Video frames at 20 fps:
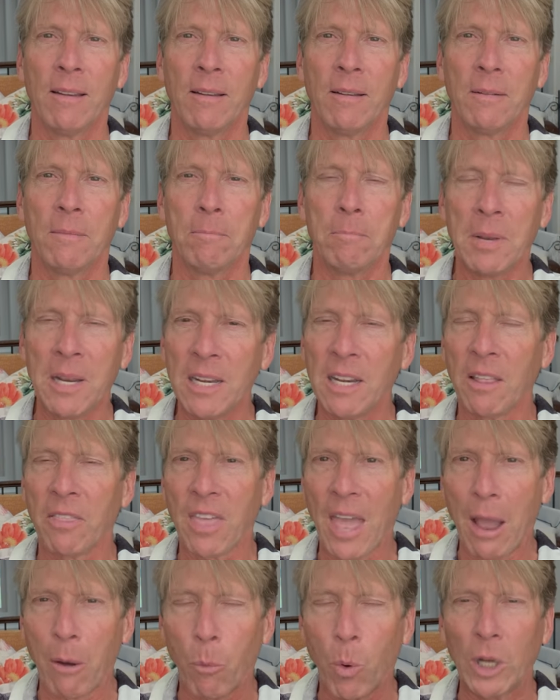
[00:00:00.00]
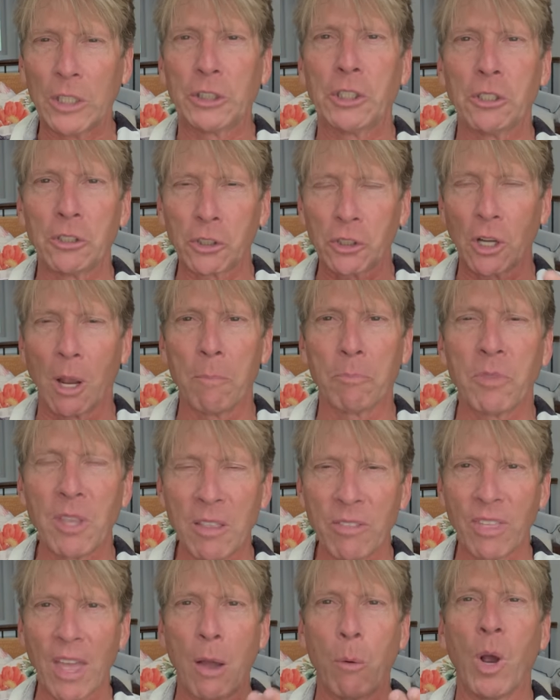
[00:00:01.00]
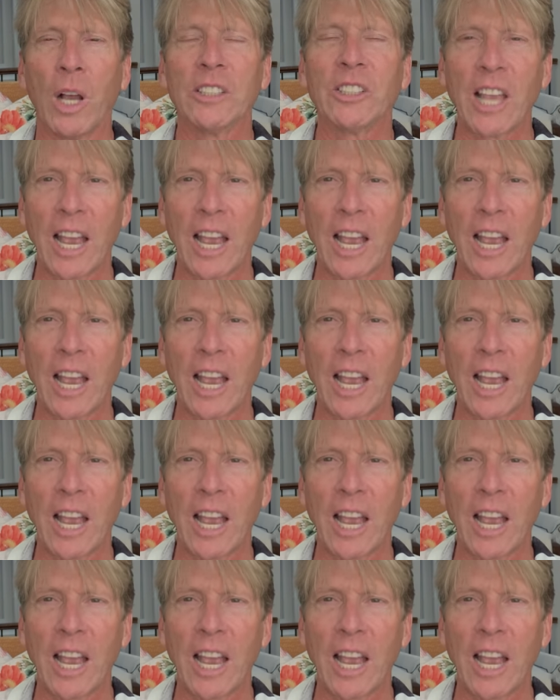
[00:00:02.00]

Meaning that wasn't something that was